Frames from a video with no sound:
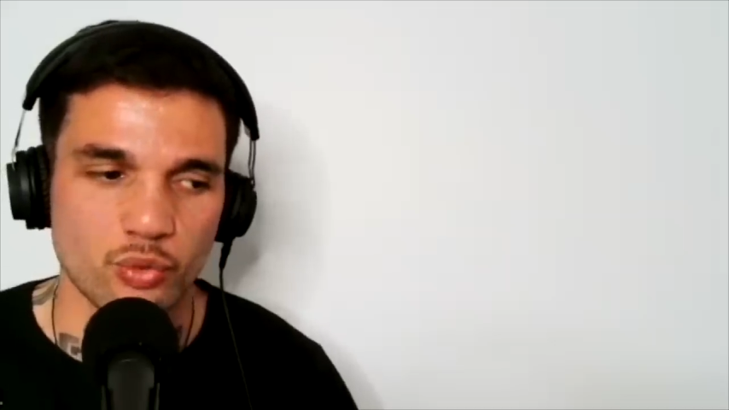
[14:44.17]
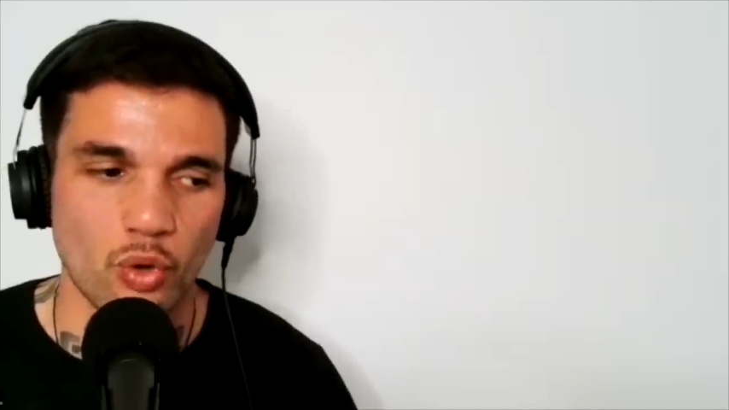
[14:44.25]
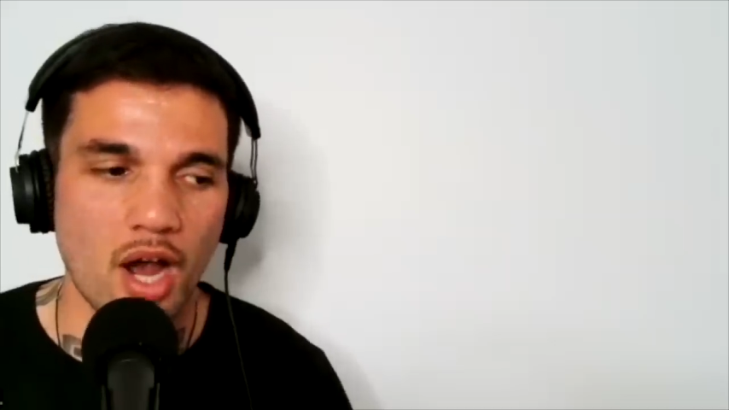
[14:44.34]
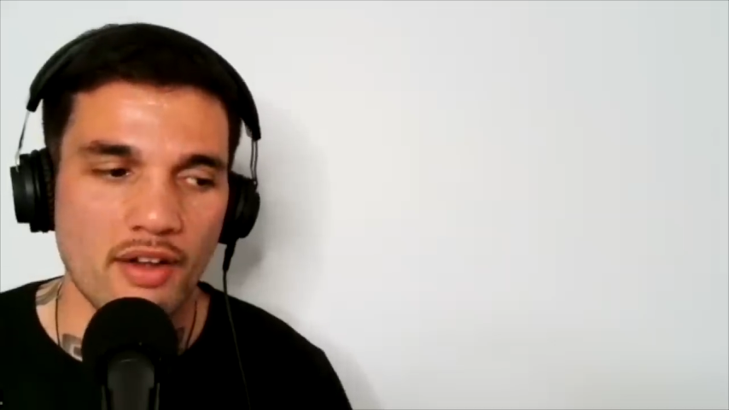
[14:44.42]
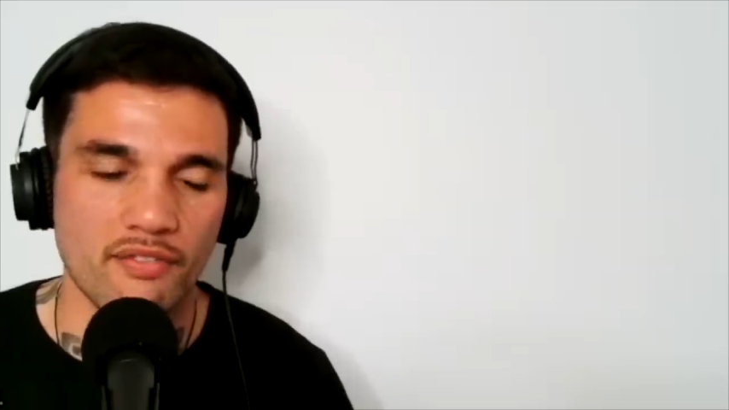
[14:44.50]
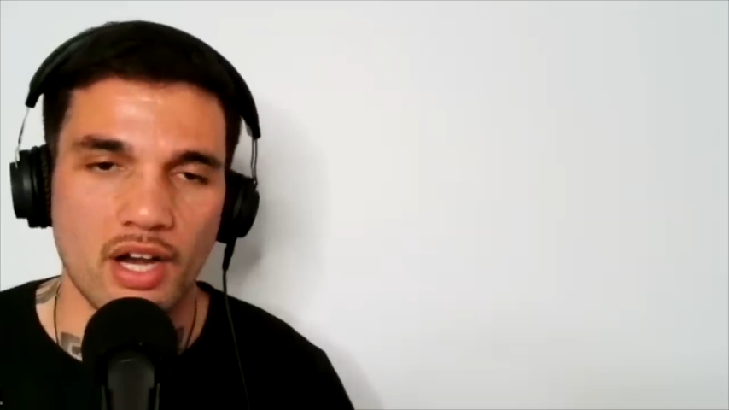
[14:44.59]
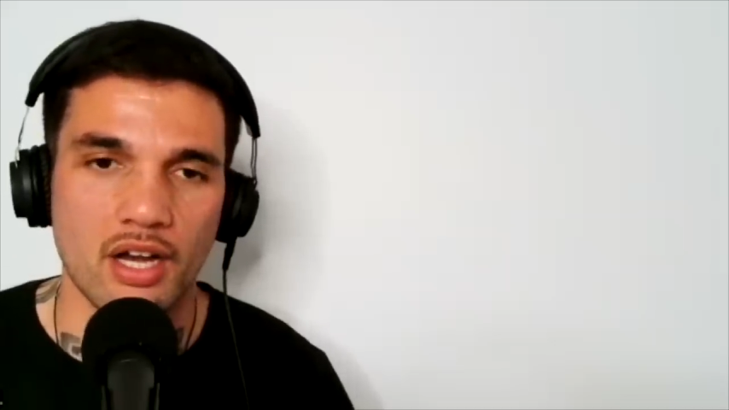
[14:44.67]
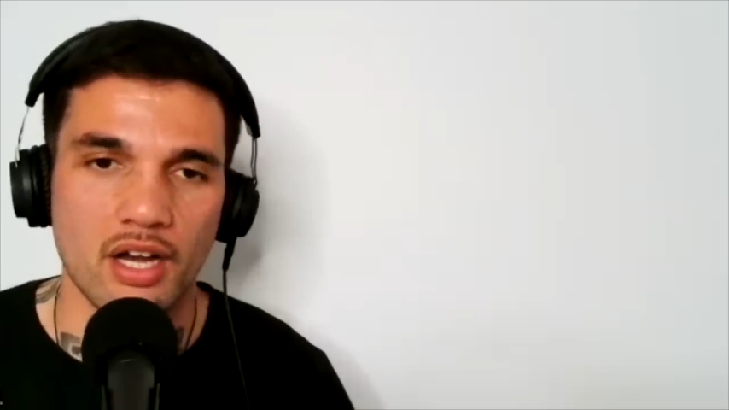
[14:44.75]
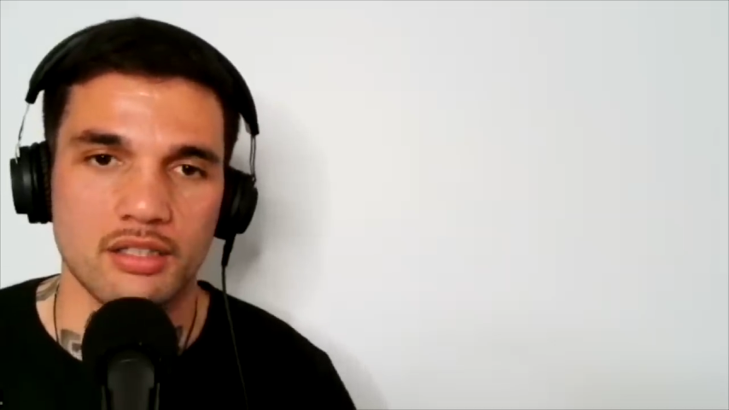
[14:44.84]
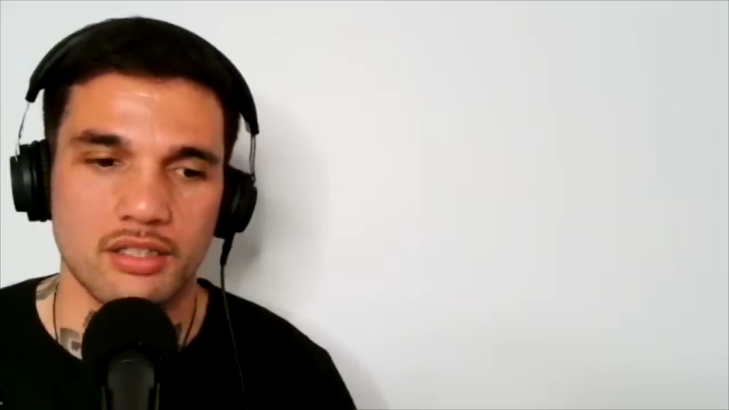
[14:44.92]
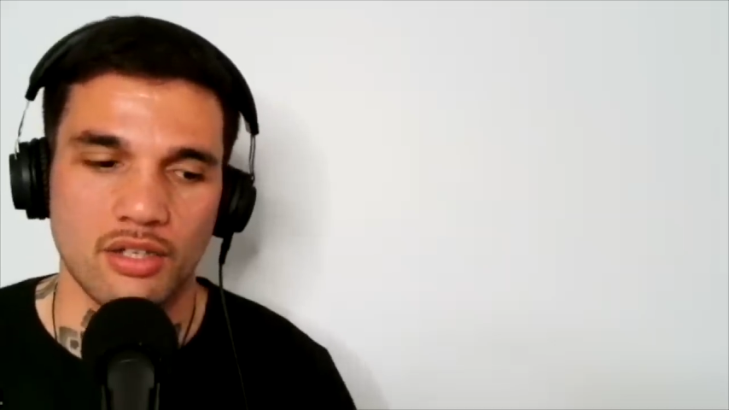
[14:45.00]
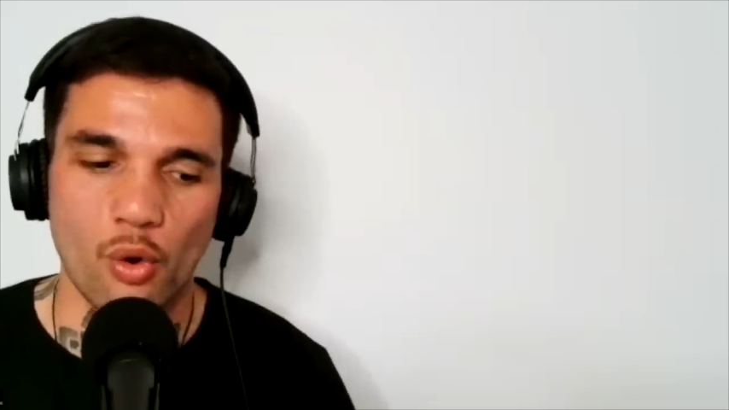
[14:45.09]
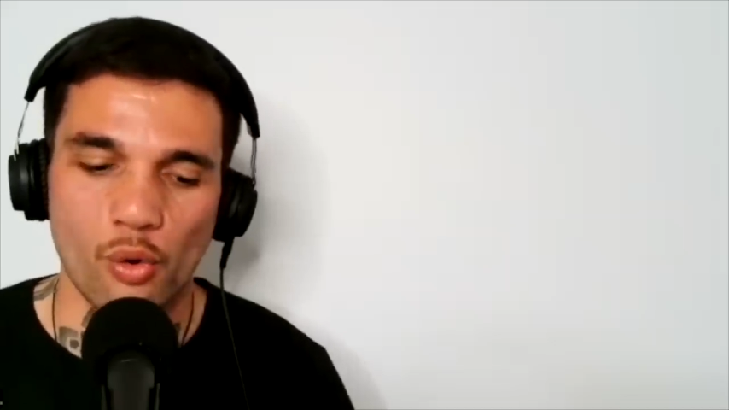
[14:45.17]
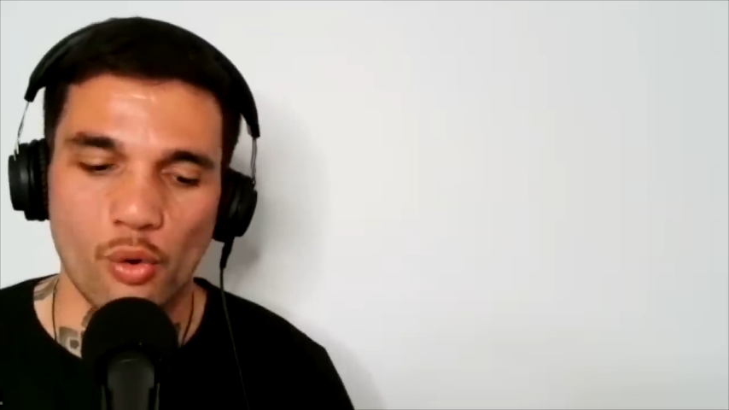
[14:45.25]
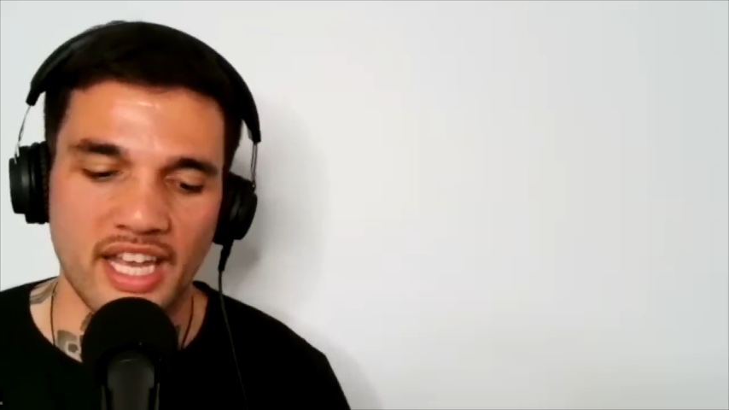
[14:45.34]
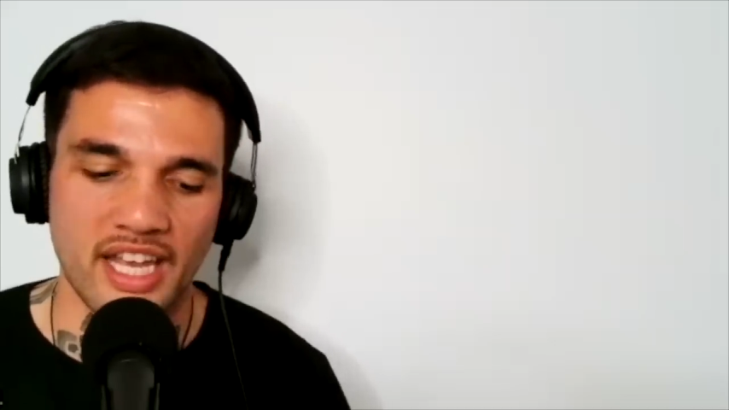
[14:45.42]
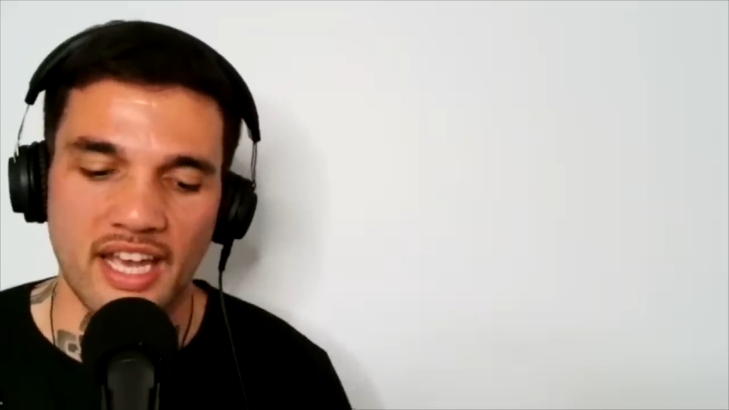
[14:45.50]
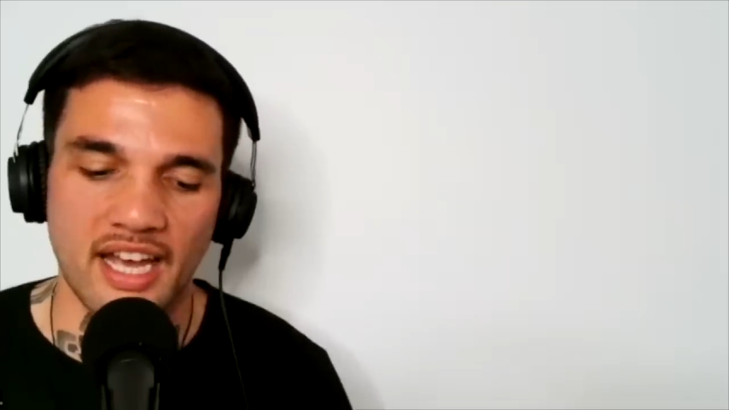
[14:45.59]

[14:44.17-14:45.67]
driver or an,